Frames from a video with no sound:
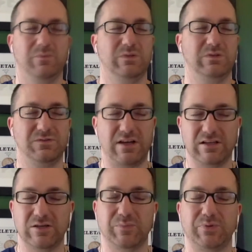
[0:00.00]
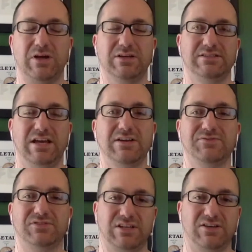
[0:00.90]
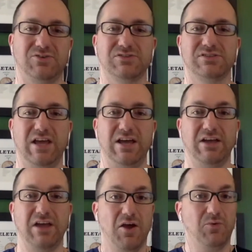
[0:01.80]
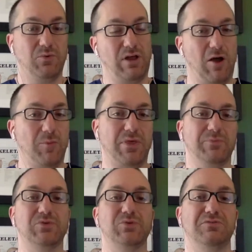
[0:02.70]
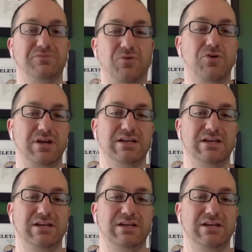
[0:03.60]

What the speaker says: develop a set of skills that will help them to avoid